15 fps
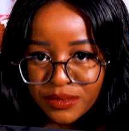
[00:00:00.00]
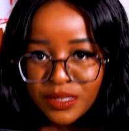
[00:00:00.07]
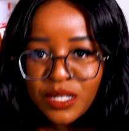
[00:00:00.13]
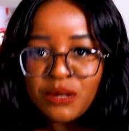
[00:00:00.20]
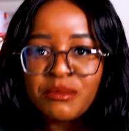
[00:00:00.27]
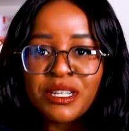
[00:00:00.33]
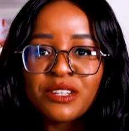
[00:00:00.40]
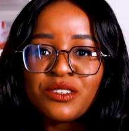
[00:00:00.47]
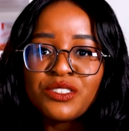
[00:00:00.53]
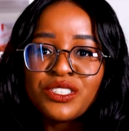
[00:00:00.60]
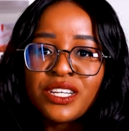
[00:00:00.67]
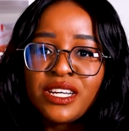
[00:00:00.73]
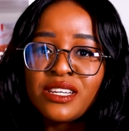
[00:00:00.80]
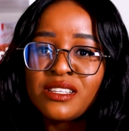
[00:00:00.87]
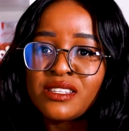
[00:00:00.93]
Oh my
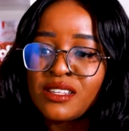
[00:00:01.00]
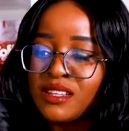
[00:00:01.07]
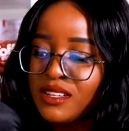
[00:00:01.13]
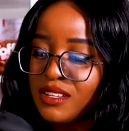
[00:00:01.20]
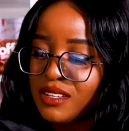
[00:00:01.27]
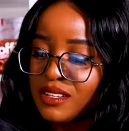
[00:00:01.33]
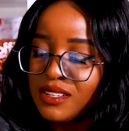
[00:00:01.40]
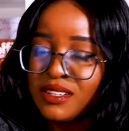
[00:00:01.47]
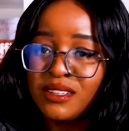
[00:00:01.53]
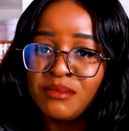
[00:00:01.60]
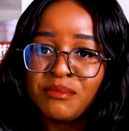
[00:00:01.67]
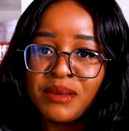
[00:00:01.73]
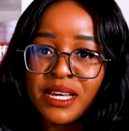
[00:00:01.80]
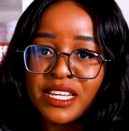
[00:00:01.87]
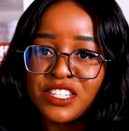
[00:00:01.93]
gosh, guys.
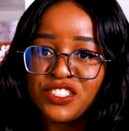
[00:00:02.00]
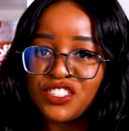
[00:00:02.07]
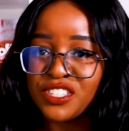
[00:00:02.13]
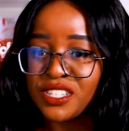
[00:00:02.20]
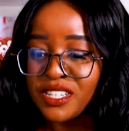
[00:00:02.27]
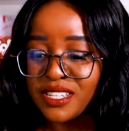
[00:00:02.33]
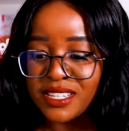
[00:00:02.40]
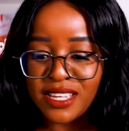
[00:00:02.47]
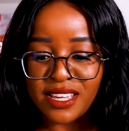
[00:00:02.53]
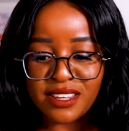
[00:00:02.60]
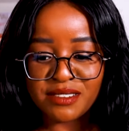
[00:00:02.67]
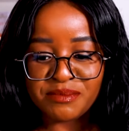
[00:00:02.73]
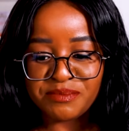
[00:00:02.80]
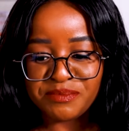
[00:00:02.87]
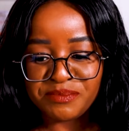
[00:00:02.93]
Packaging
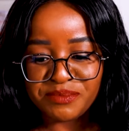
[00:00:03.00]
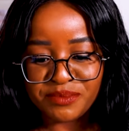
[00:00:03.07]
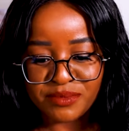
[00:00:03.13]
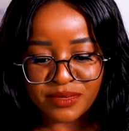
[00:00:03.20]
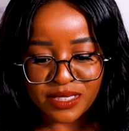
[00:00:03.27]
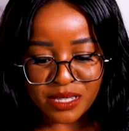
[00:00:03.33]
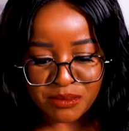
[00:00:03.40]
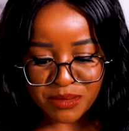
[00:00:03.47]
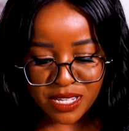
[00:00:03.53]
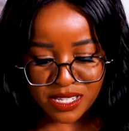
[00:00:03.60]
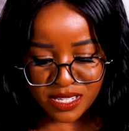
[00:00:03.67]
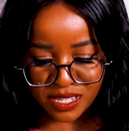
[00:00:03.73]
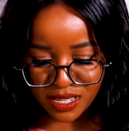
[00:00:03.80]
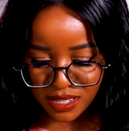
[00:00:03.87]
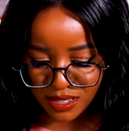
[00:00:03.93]
again.
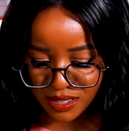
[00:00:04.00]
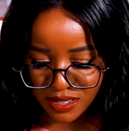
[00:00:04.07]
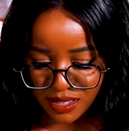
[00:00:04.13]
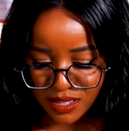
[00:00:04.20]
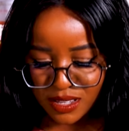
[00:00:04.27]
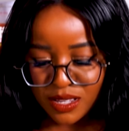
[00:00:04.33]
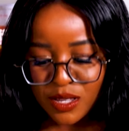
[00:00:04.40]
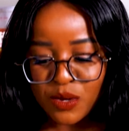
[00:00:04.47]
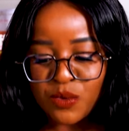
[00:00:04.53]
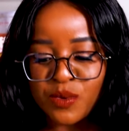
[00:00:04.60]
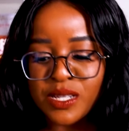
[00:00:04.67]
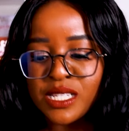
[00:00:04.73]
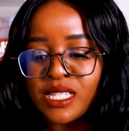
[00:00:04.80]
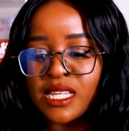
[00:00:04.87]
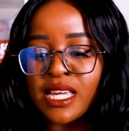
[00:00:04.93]
Amazing.
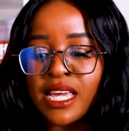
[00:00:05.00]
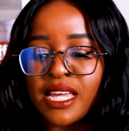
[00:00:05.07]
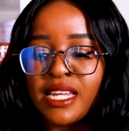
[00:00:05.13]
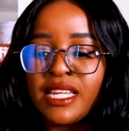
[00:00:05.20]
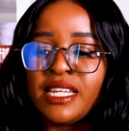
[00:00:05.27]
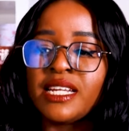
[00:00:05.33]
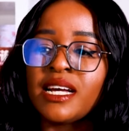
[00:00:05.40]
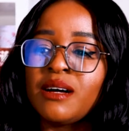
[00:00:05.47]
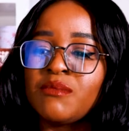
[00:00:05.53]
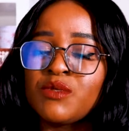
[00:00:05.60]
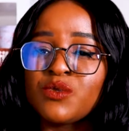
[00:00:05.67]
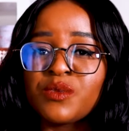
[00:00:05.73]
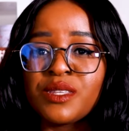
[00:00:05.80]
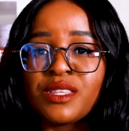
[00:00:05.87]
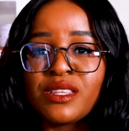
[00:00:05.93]
Once again, it
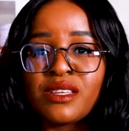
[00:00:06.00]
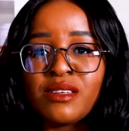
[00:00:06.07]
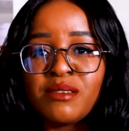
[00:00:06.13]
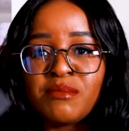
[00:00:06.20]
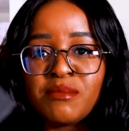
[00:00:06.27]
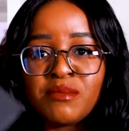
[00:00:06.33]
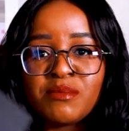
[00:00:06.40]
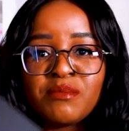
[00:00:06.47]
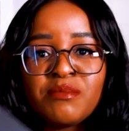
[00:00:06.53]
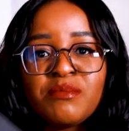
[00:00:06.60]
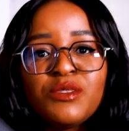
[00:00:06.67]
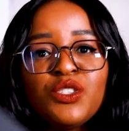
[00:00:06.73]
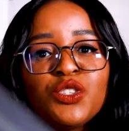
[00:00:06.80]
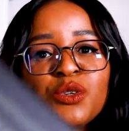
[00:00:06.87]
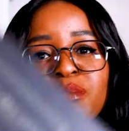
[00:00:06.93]
comes with
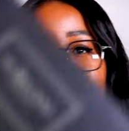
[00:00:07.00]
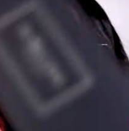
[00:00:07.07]
Jo